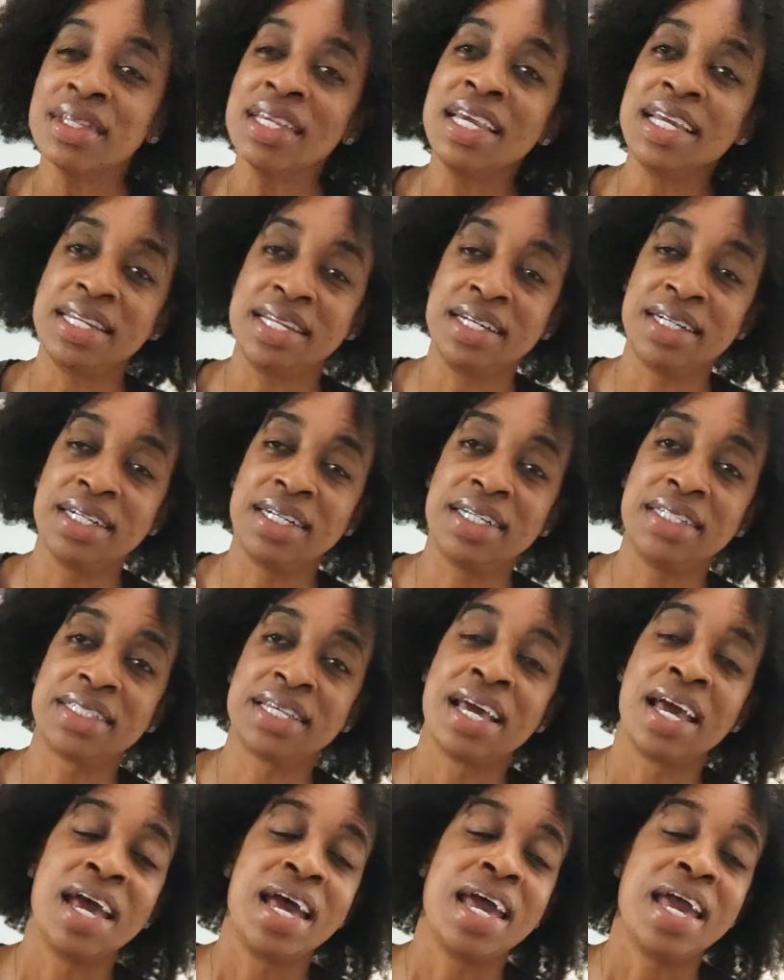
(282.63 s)
It
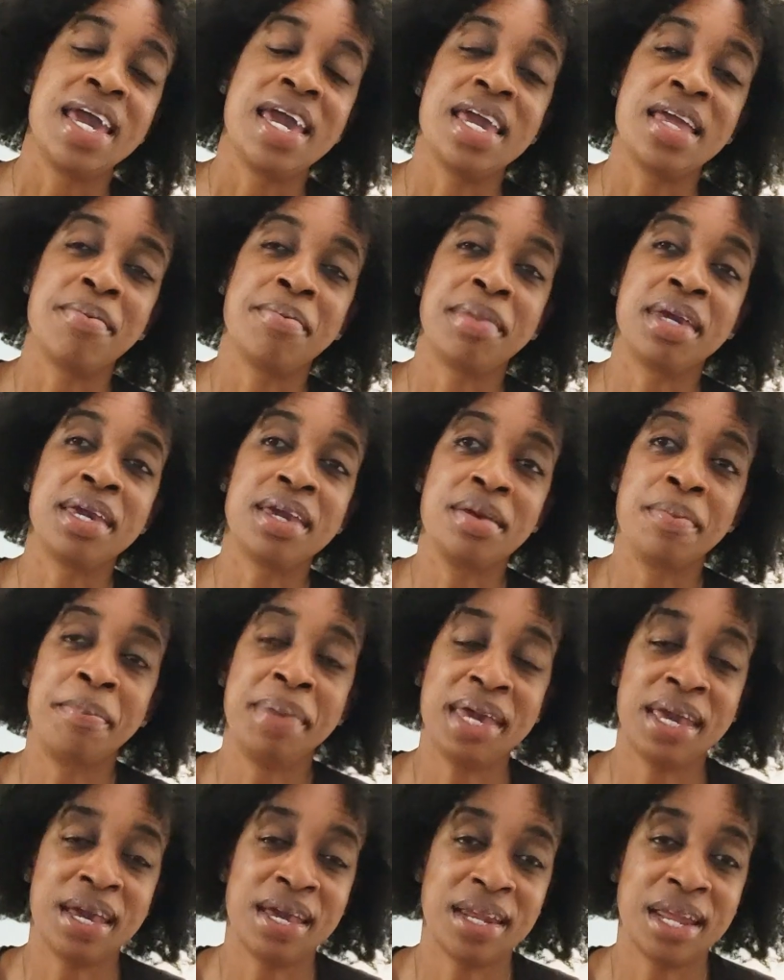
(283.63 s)
does. And me
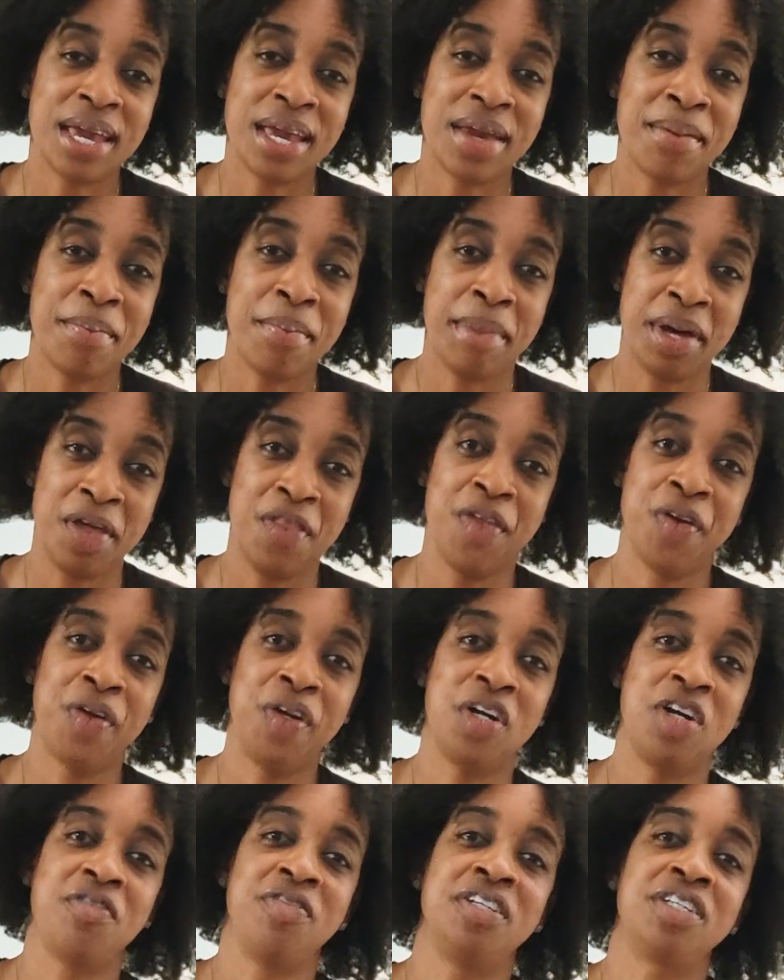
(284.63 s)
being a
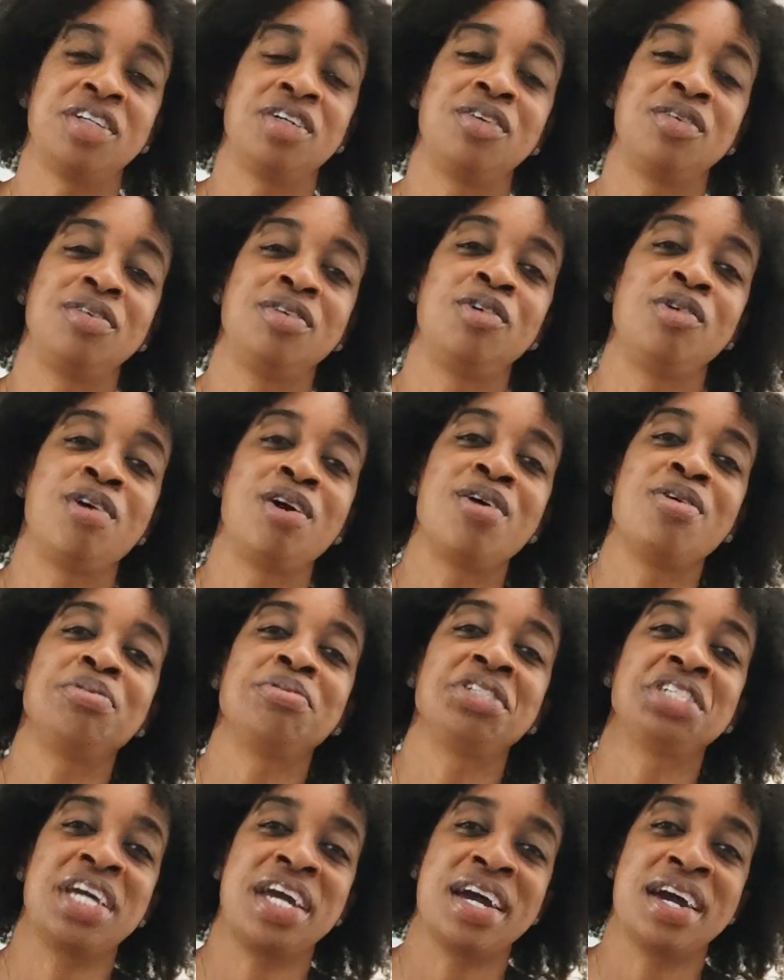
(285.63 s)
mother of a
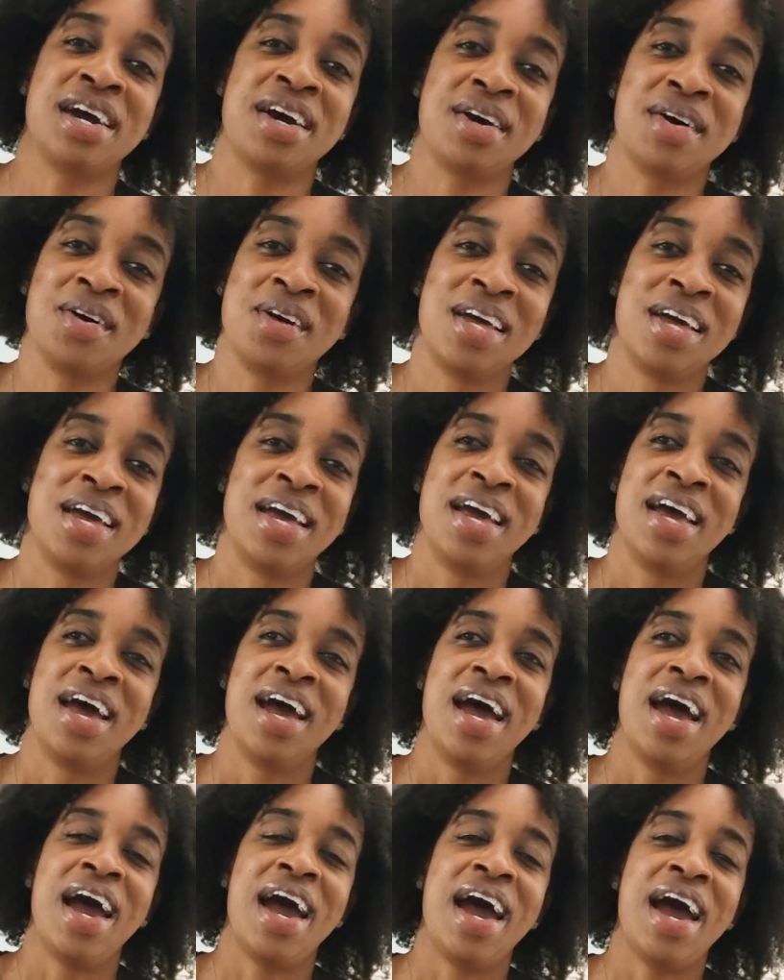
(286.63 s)
grown child,
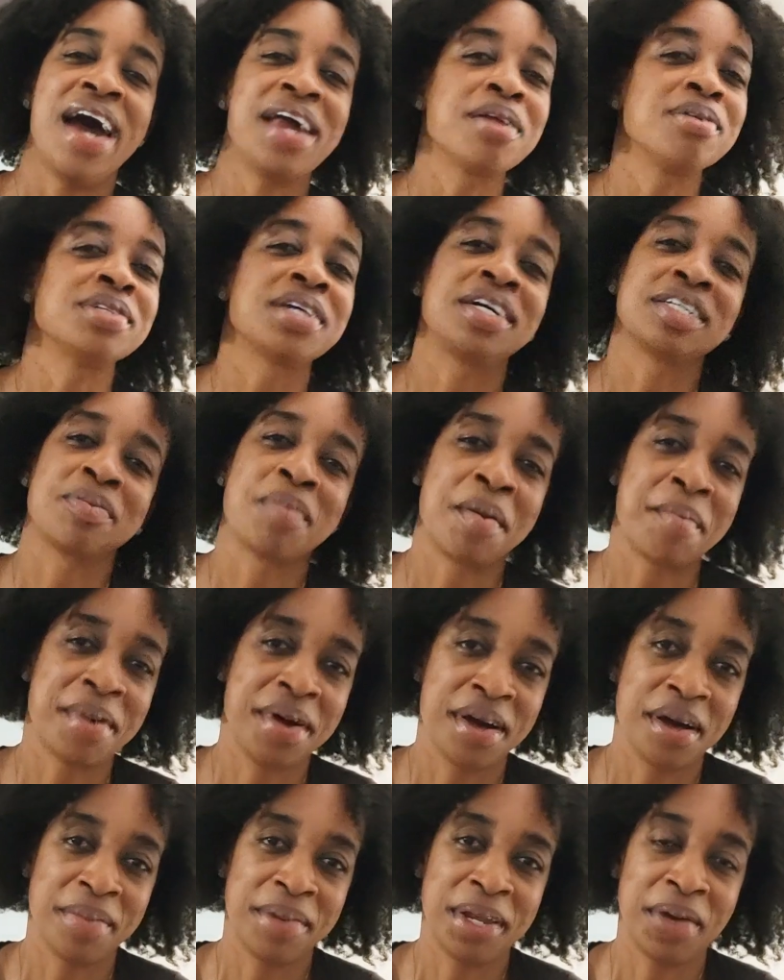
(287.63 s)
I don't talk to my
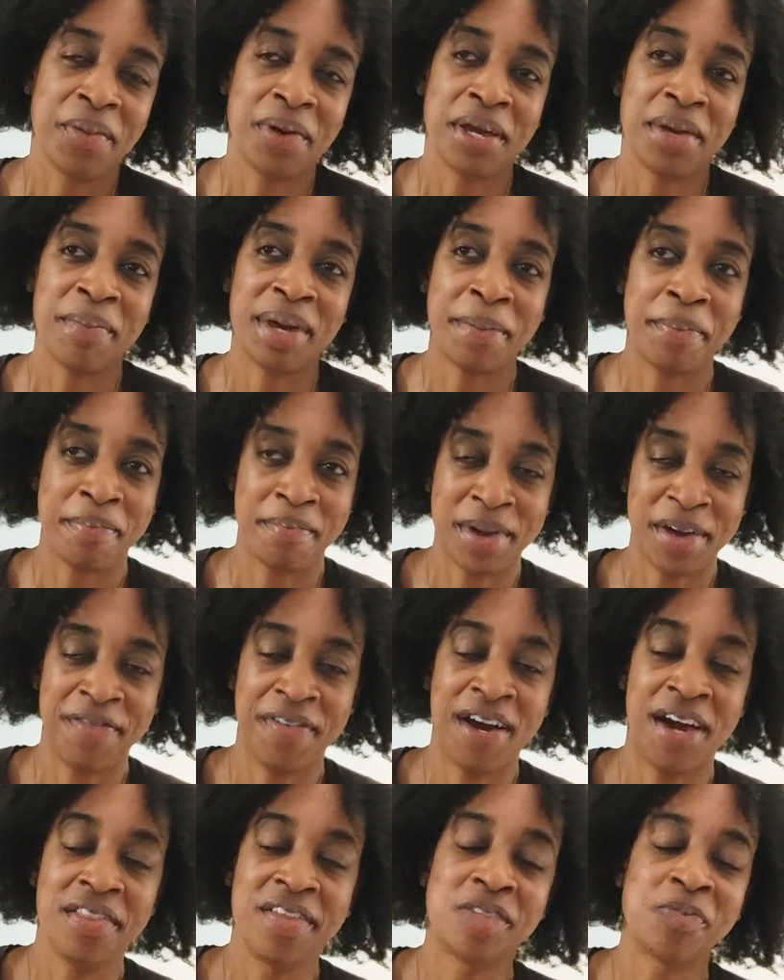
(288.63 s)
mom that way. My
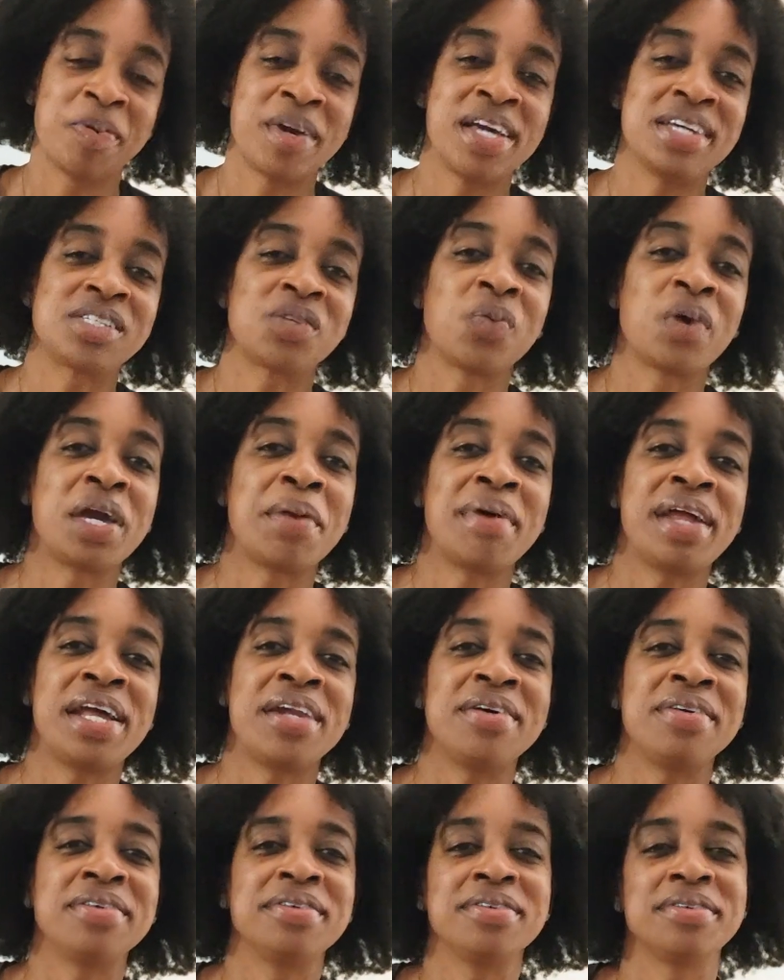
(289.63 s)
father's passed away, but I
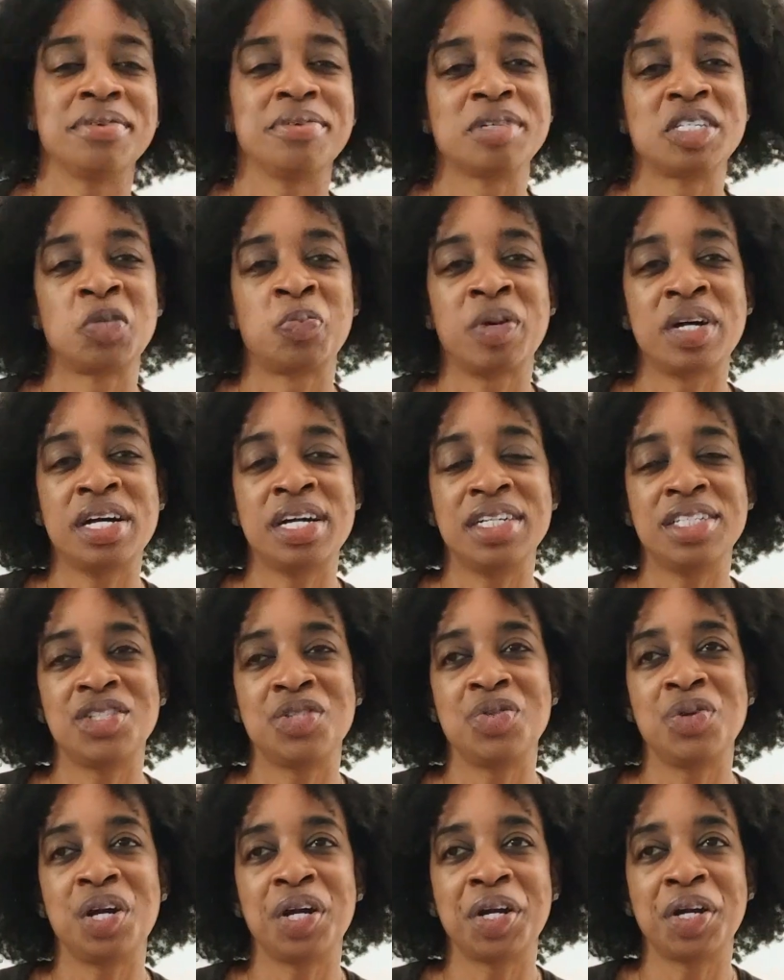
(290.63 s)
don't respond
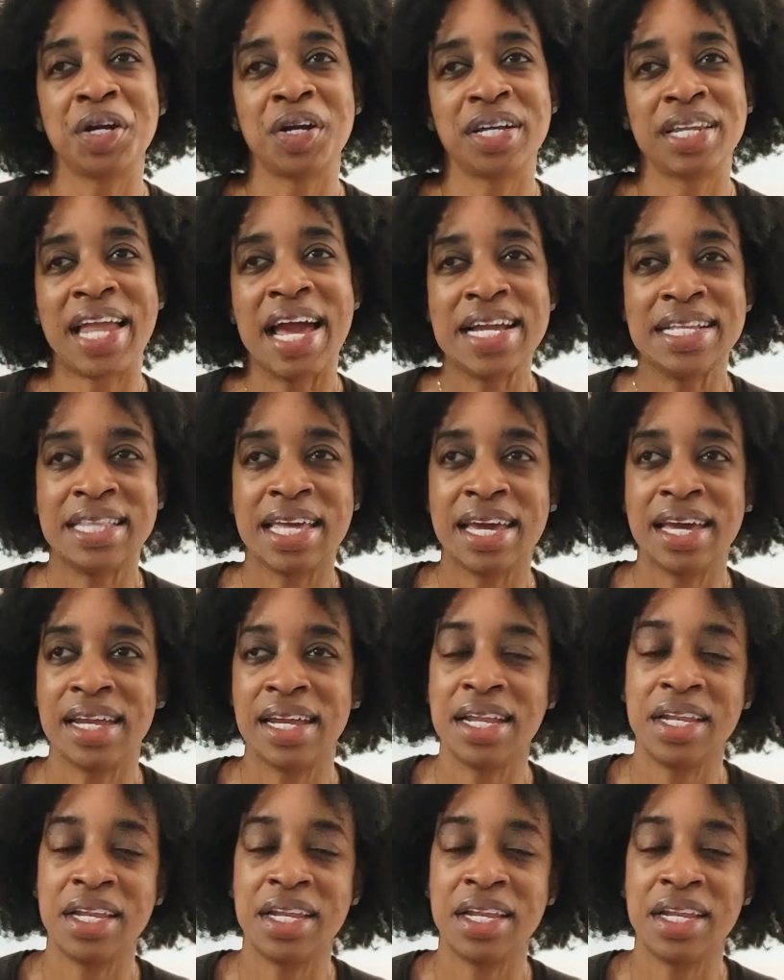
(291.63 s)
to her like that.